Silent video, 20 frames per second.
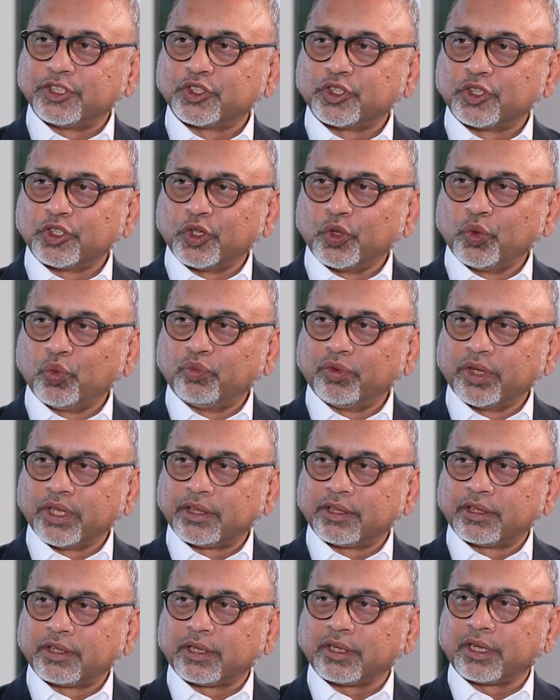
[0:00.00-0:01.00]
it's to do
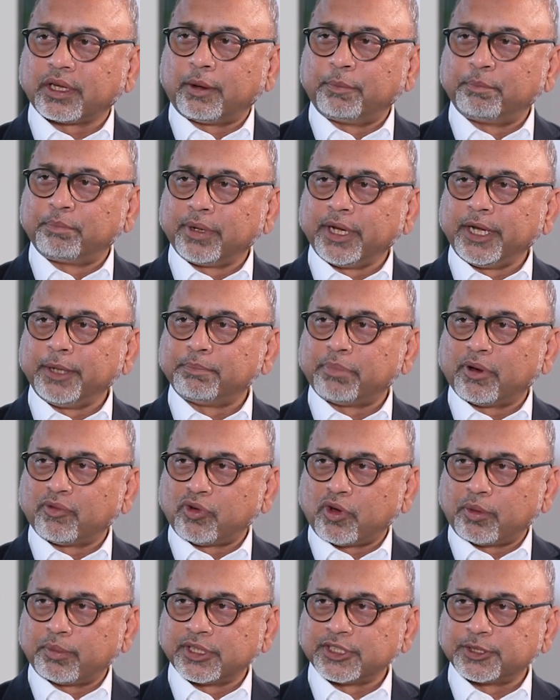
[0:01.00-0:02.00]
with complete
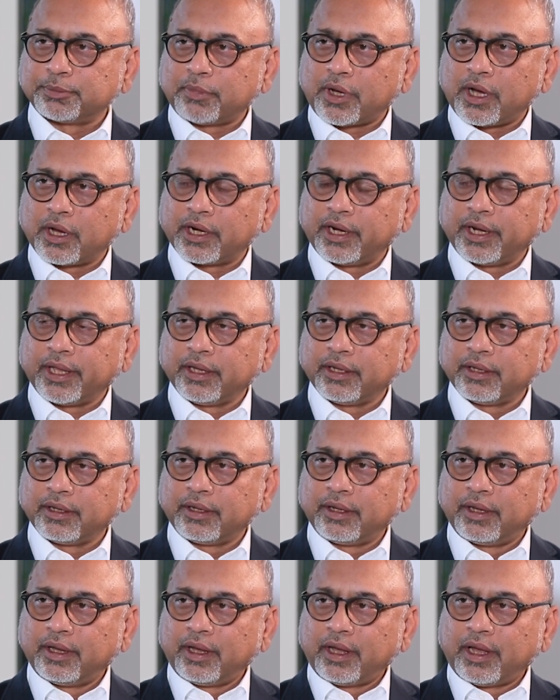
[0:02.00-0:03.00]
performance marketing
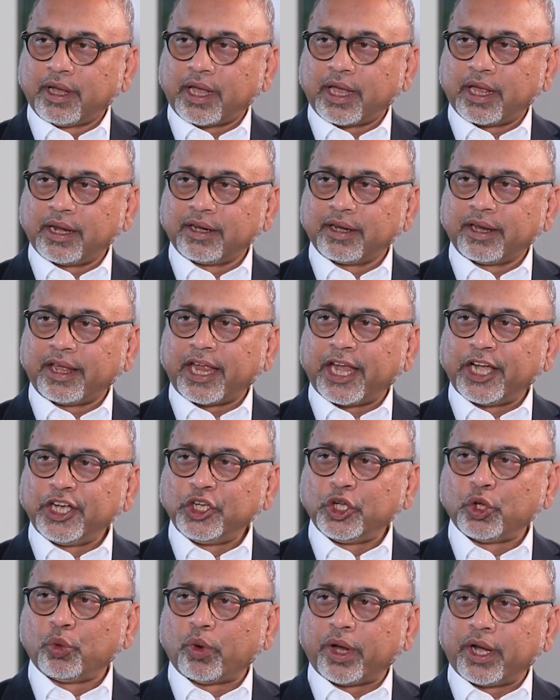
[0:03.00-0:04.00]
and
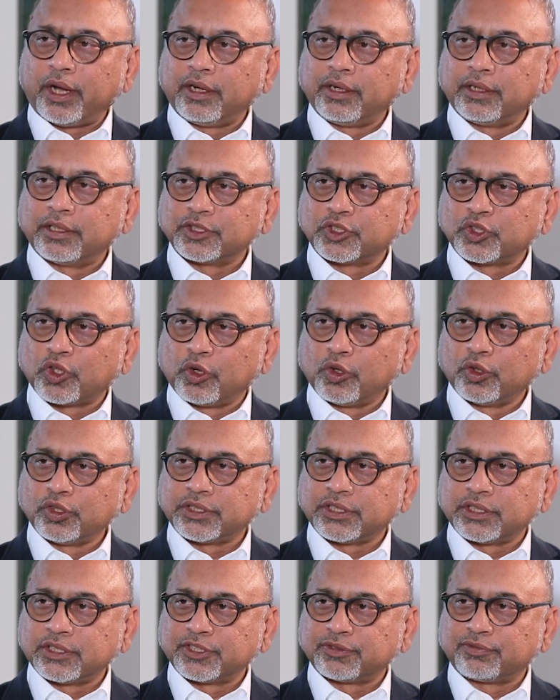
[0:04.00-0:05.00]
end-to-end
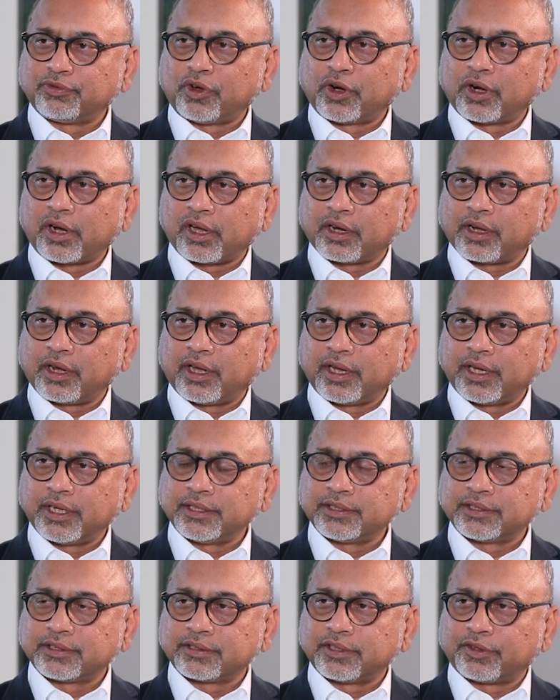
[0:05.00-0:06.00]
solutions for our
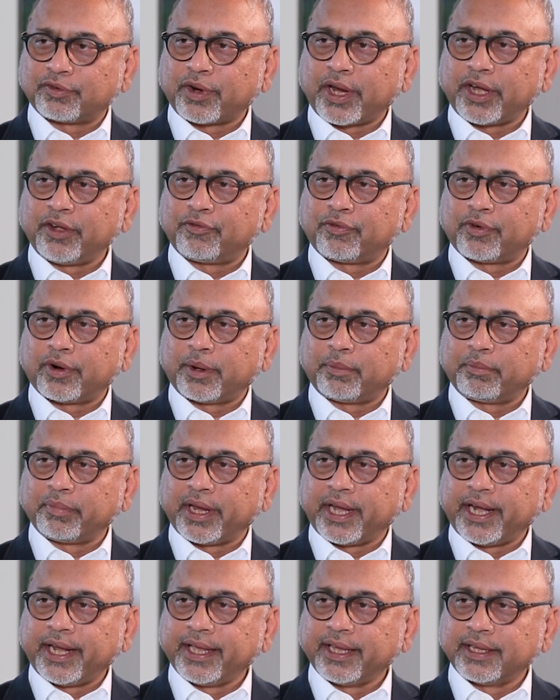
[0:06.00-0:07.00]
clients, right from
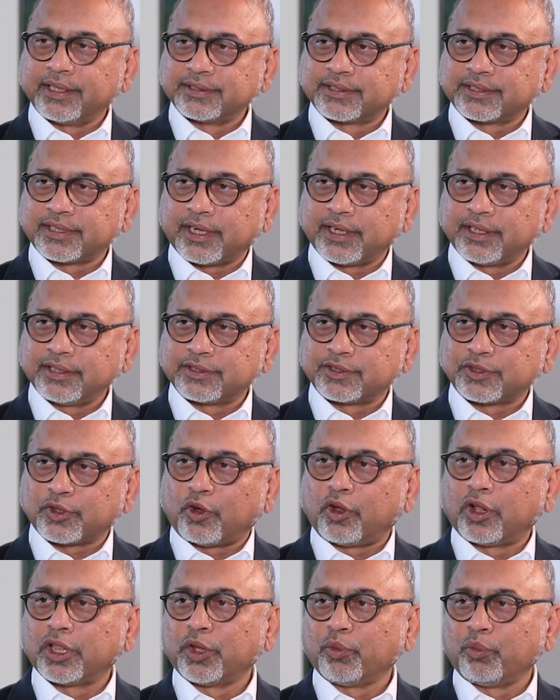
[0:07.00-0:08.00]
getting insights
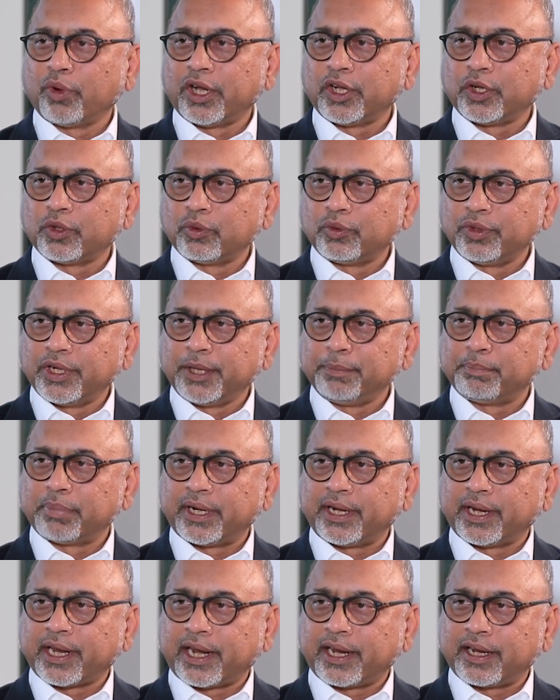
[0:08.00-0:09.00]
all the way to
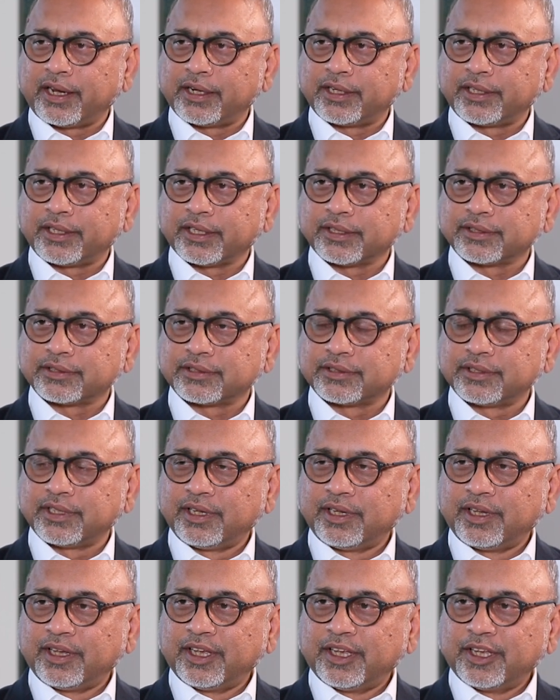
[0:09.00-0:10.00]
deep-end analytics.
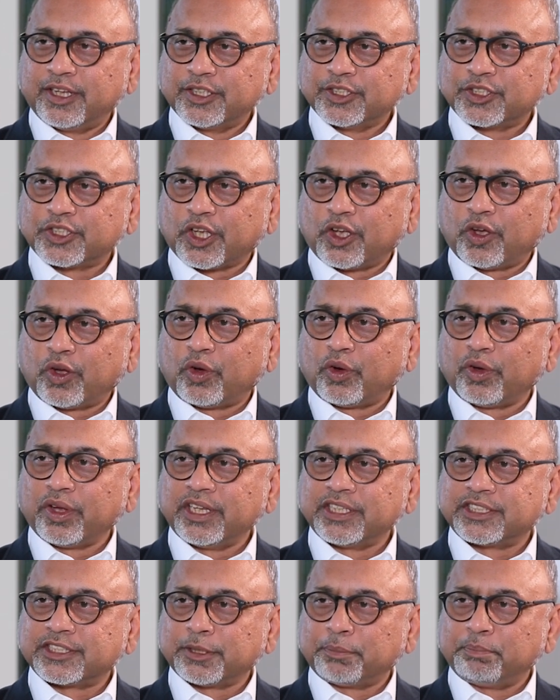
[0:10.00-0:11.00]
So
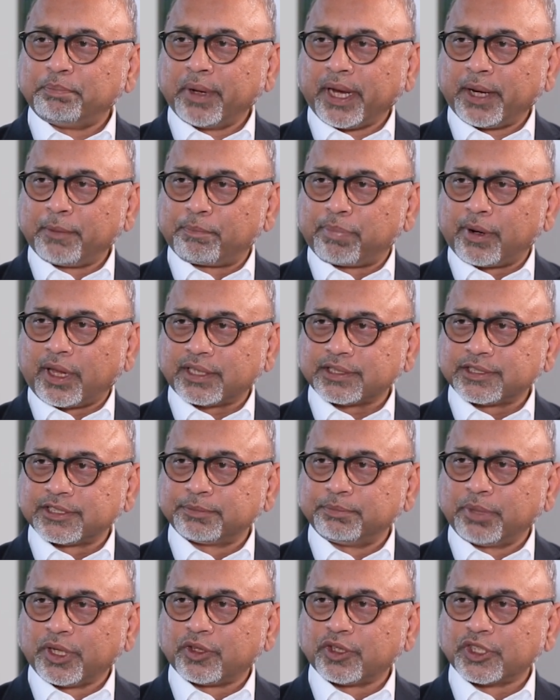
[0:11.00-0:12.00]
it's a big
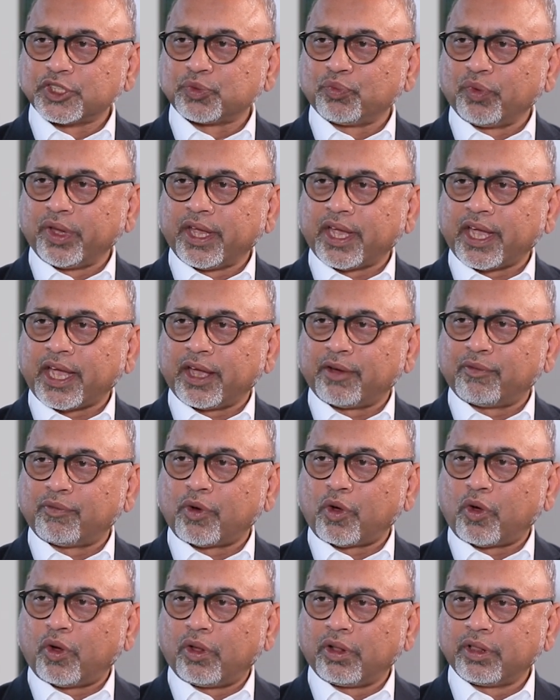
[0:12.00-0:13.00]
plus because we
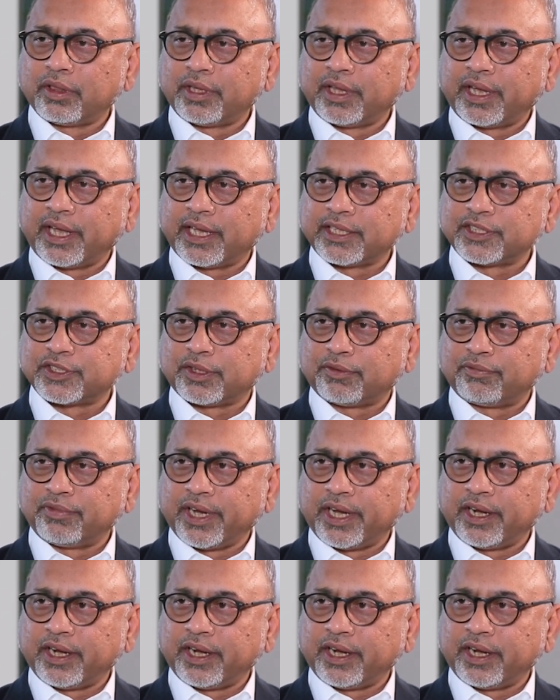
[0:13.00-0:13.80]
have all the heads of